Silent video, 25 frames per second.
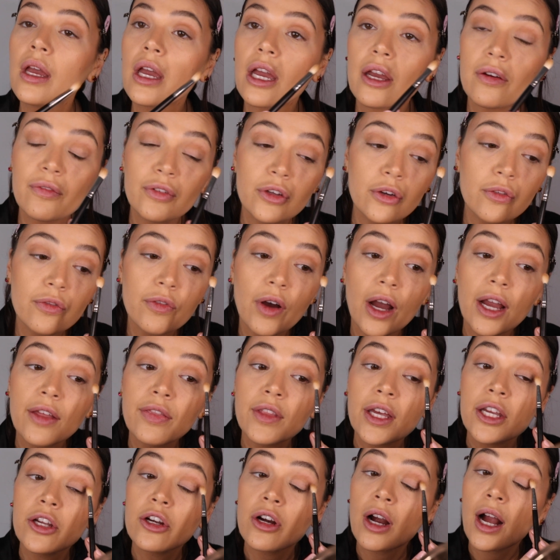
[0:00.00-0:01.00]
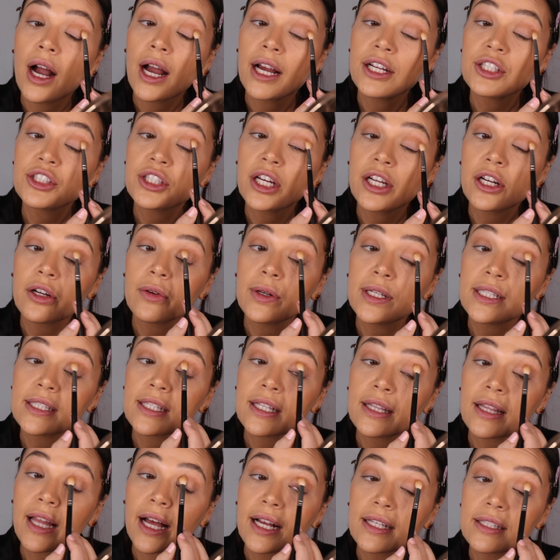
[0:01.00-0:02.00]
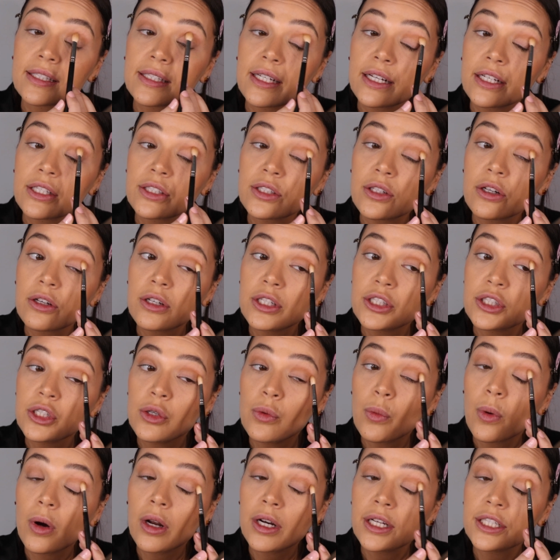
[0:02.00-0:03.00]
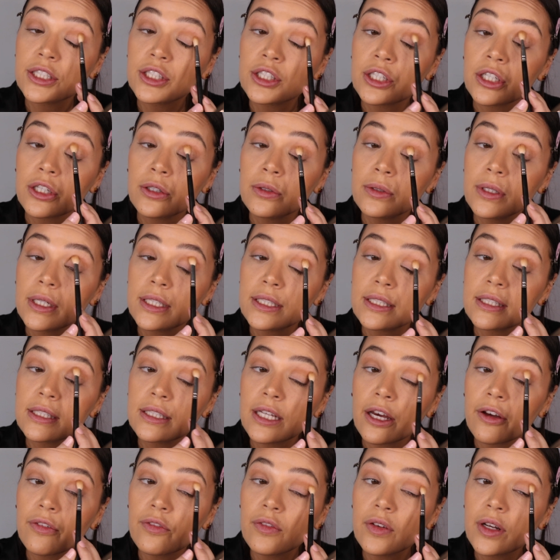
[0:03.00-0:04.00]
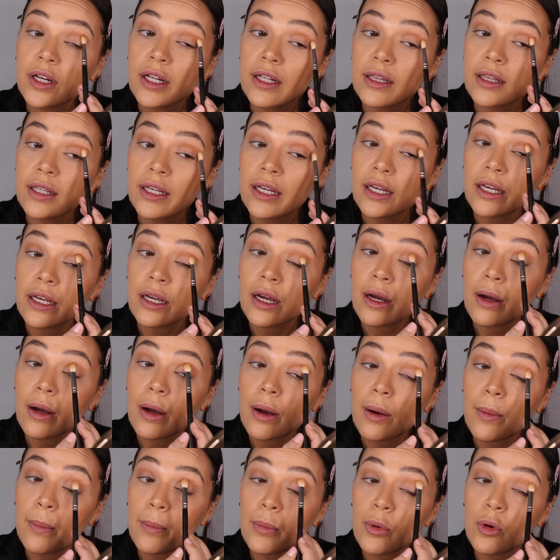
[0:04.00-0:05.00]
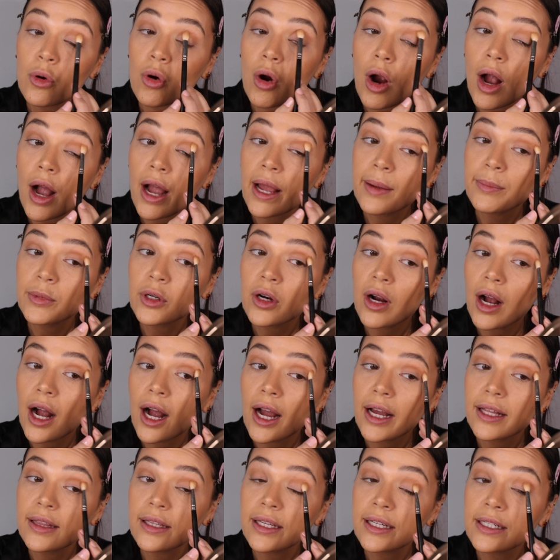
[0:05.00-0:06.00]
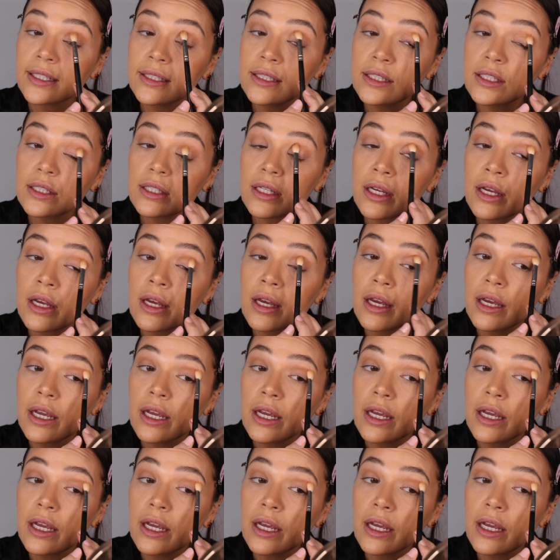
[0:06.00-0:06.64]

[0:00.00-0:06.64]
If you find that your eyeshadow isn't lasting as long as you want it to, definitely prime your eyelids,